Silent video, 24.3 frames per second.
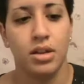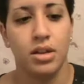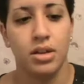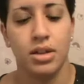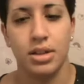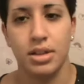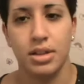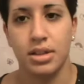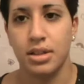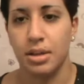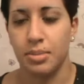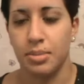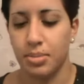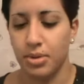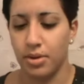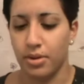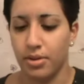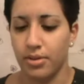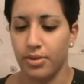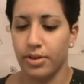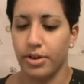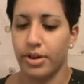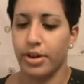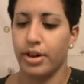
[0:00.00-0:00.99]
You just tip it
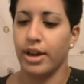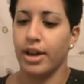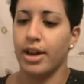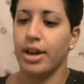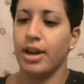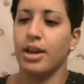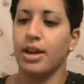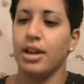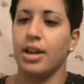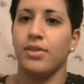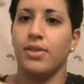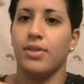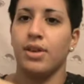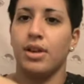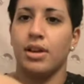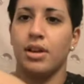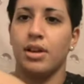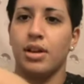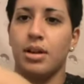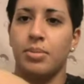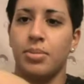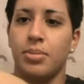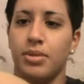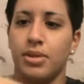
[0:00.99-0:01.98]
over. I kind of give it a
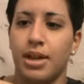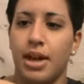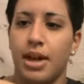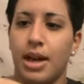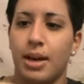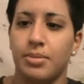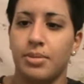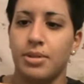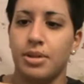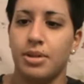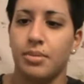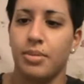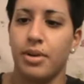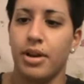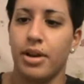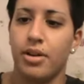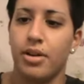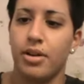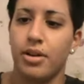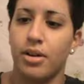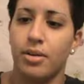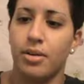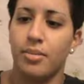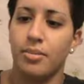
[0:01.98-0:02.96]
couple taps on my
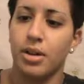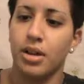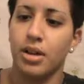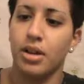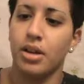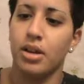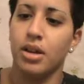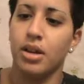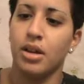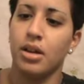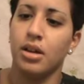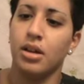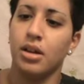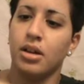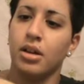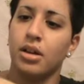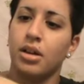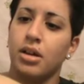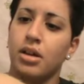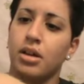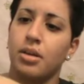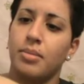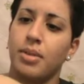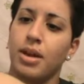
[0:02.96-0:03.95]
arm,
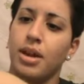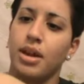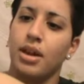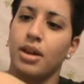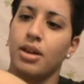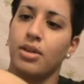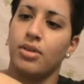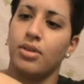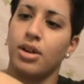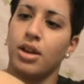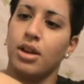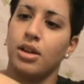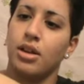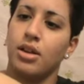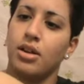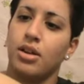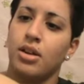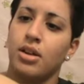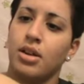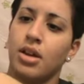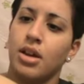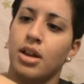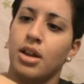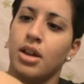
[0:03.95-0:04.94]
on my hand right
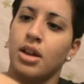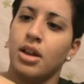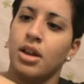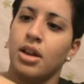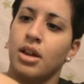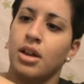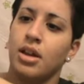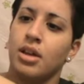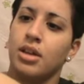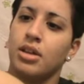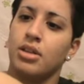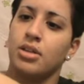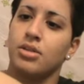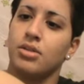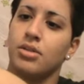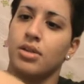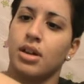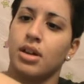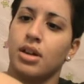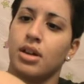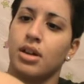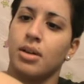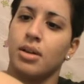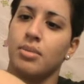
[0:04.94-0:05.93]
here, so
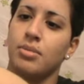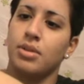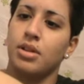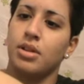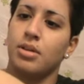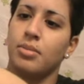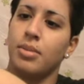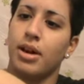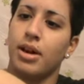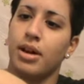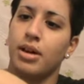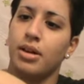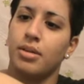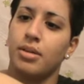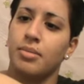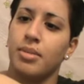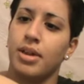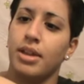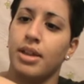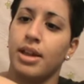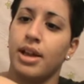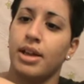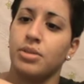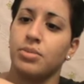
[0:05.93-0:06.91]
it can come to the bottom,
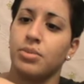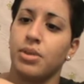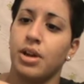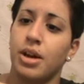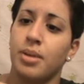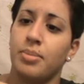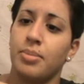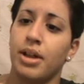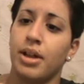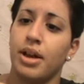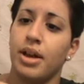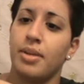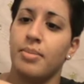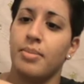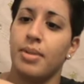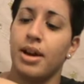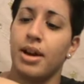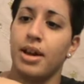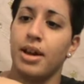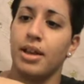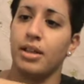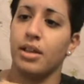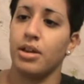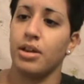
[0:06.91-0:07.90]
and that's where I apply
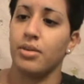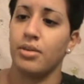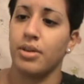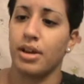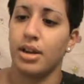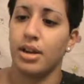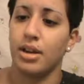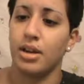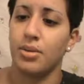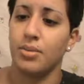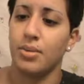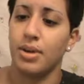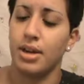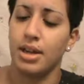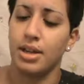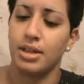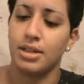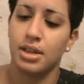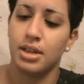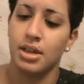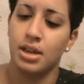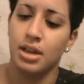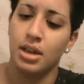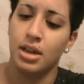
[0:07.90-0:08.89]
my liquid
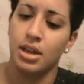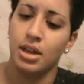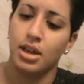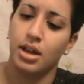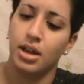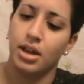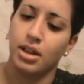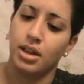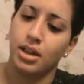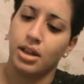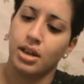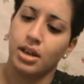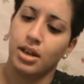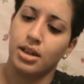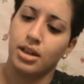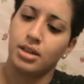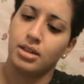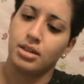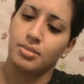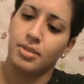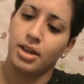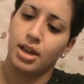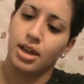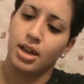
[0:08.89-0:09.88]
anyways. I let it get
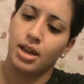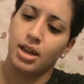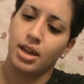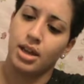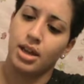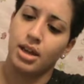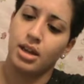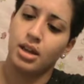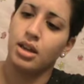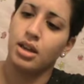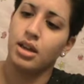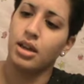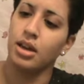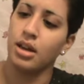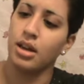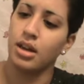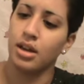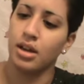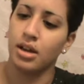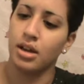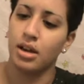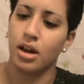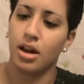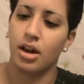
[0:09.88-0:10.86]
to my hand.
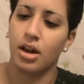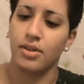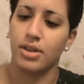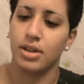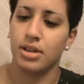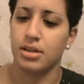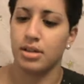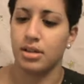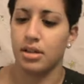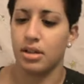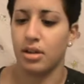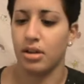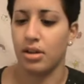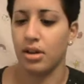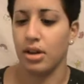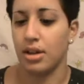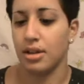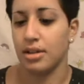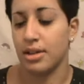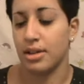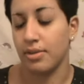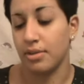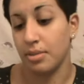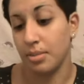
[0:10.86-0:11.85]
Obviously, your
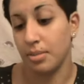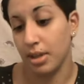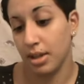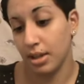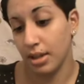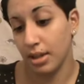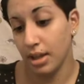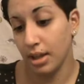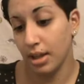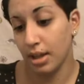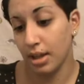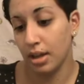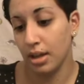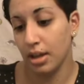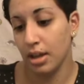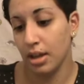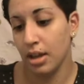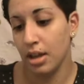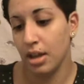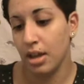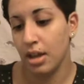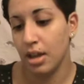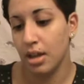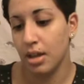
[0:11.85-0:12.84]
hands have to be clean,
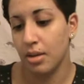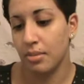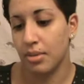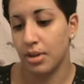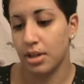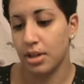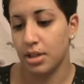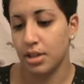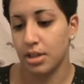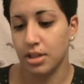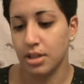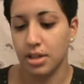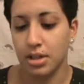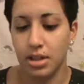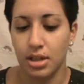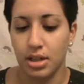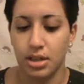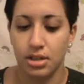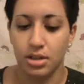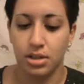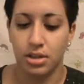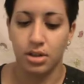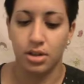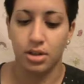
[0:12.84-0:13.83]
but it's just
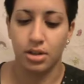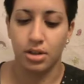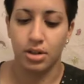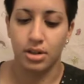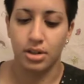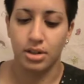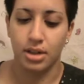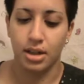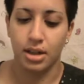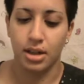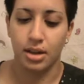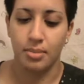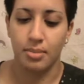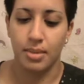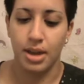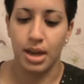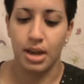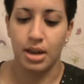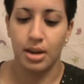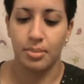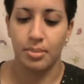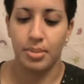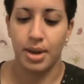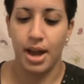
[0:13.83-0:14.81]
it's like a
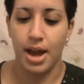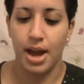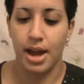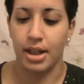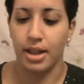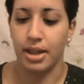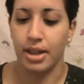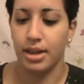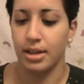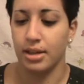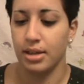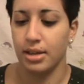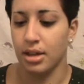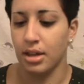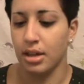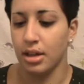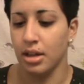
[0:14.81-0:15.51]
makeup palette